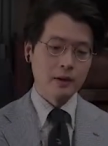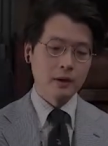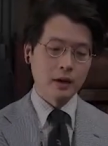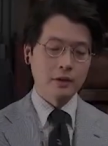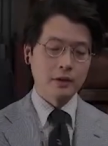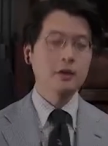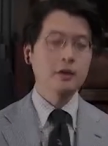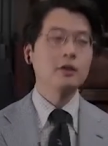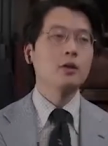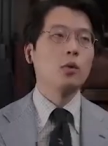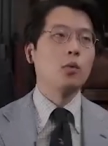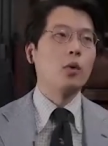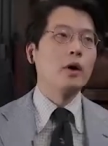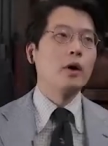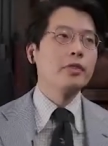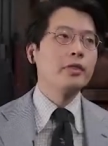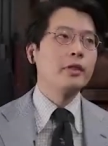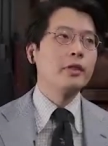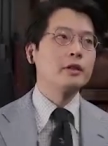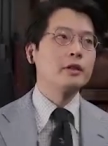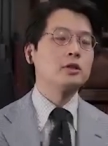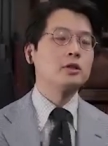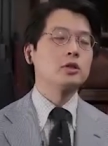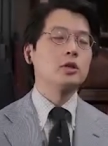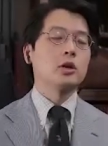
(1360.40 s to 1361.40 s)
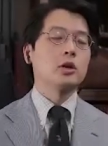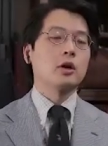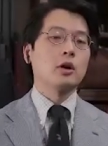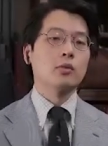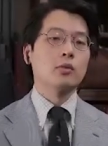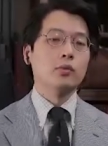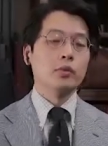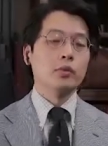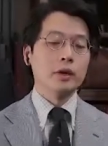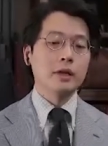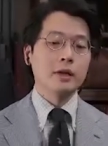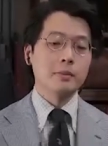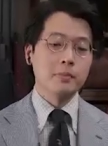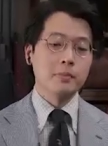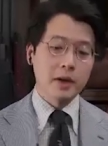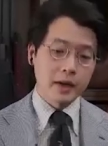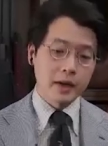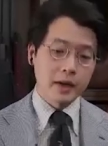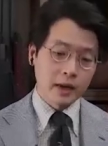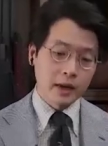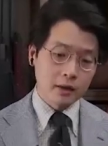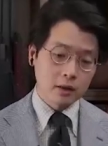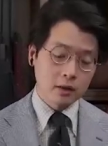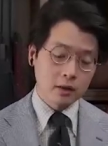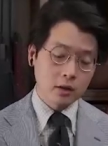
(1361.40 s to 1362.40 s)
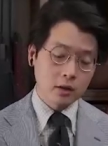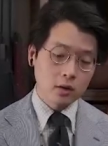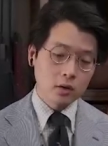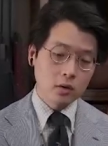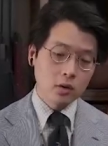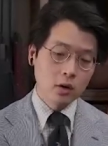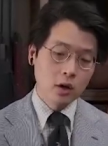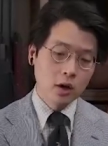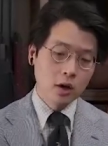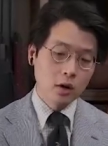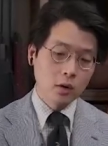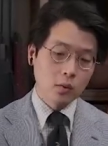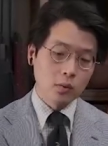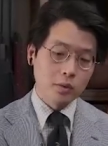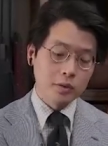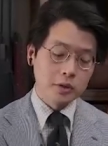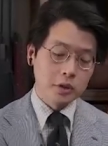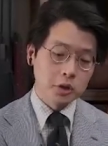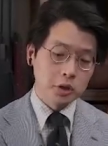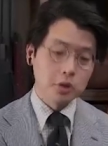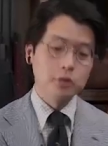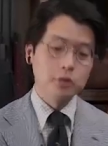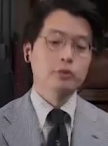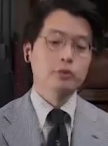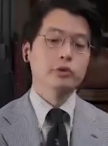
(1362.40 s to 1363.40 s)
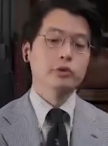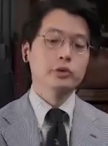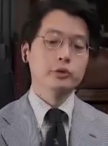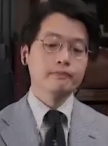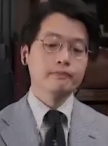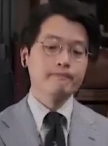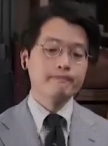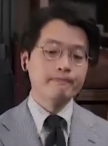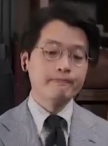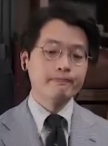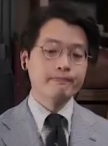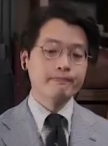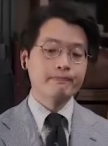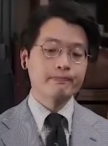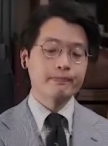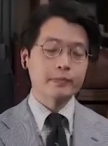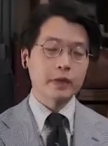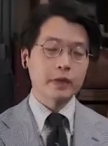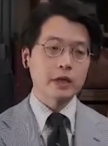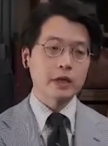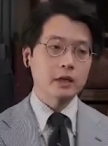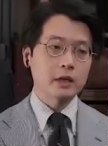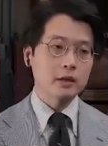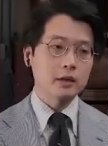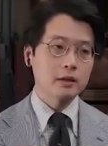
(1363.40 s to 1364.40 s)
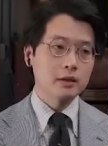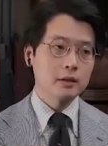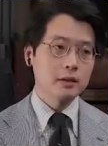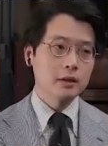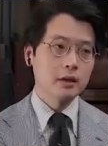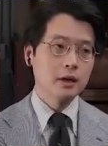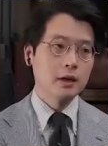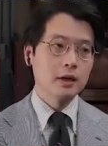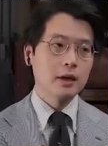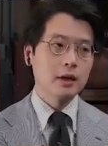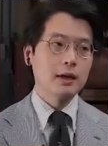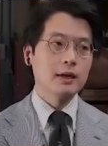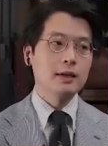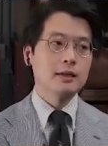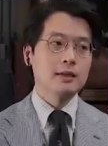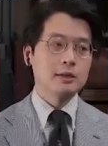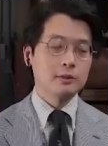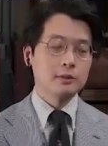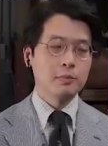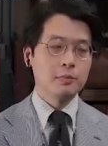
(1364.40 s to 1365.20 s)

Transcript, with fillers: I think the one that took a really big hit though was shoes. Like ah. it's